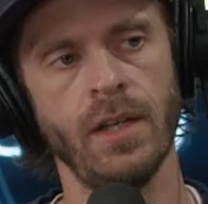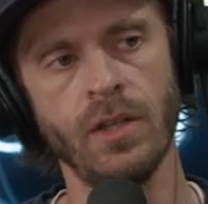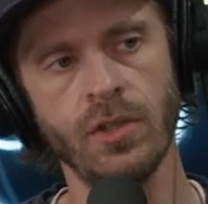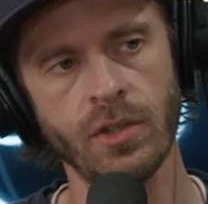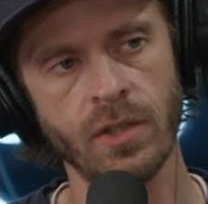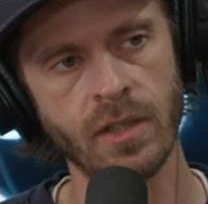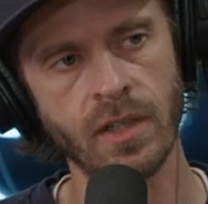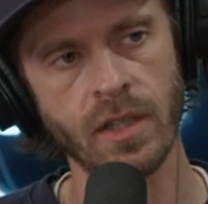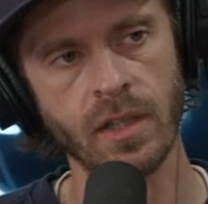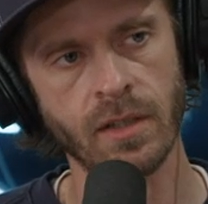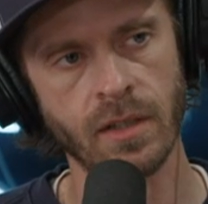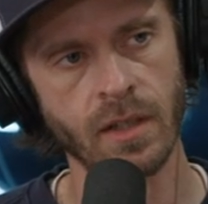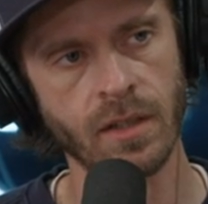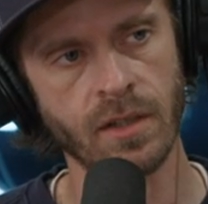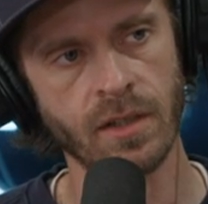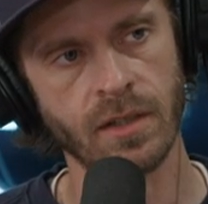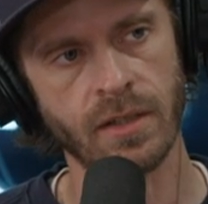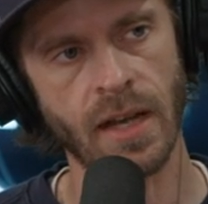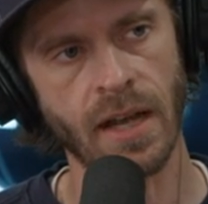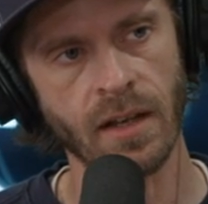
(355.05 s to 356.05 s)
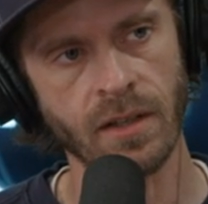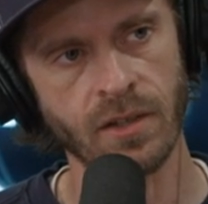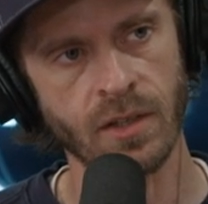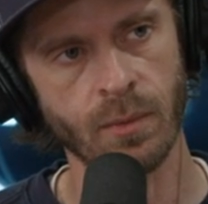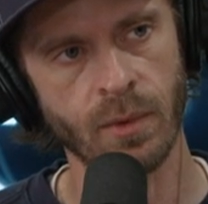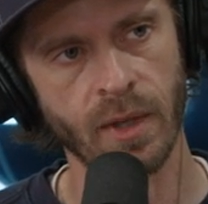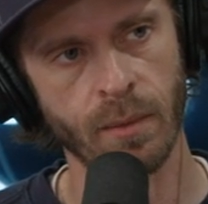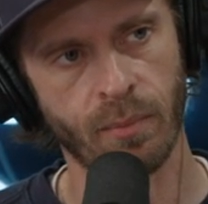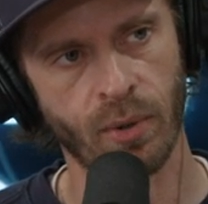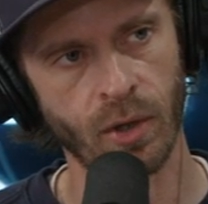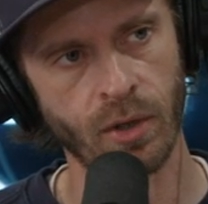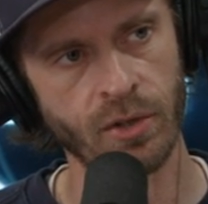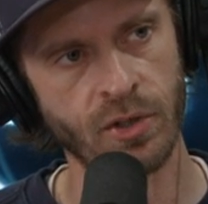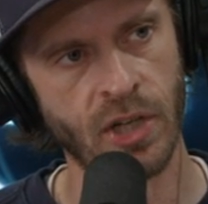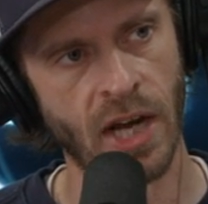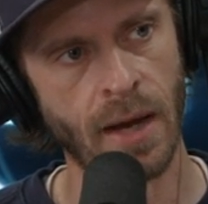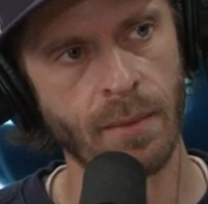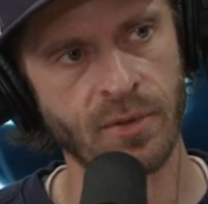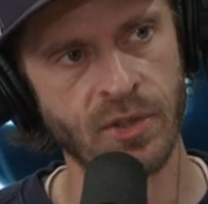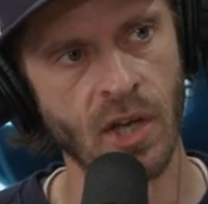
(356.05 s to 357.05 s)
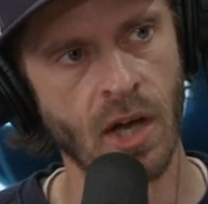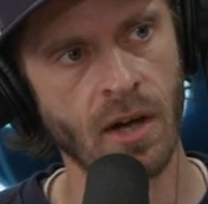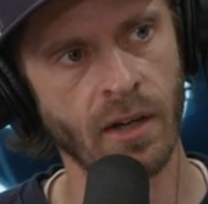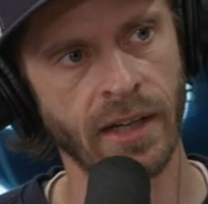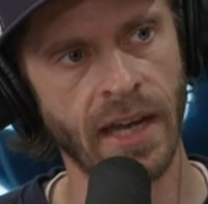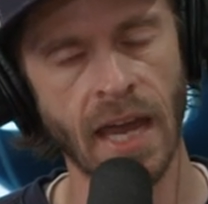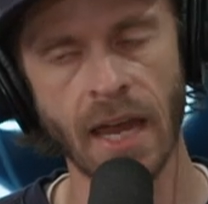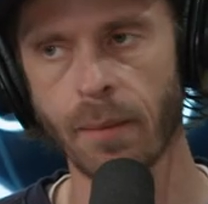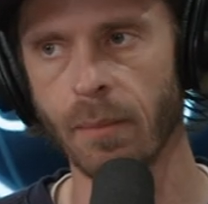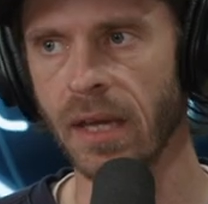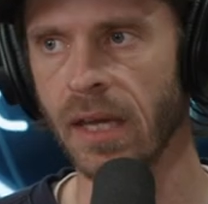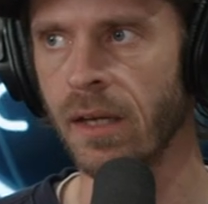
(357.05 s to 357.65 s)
Didn't you see Steezus dancing when the Pearl Jam song came